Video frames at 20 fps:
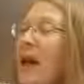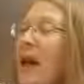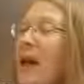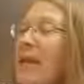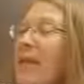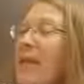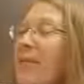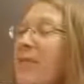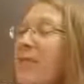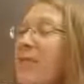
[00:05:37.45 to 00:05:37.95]
I
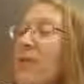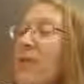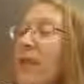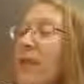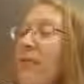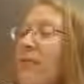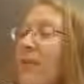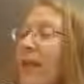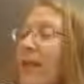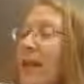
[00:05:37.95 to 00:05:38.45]
never
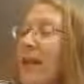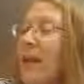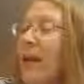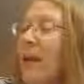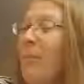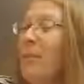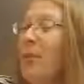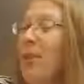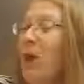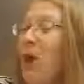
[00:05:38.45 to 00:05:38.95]
really felt like
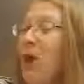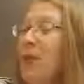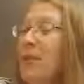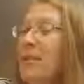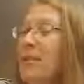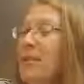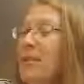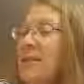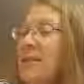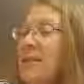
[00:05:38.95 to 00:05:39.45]
I
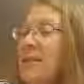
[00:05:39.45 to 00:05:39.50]
belonged.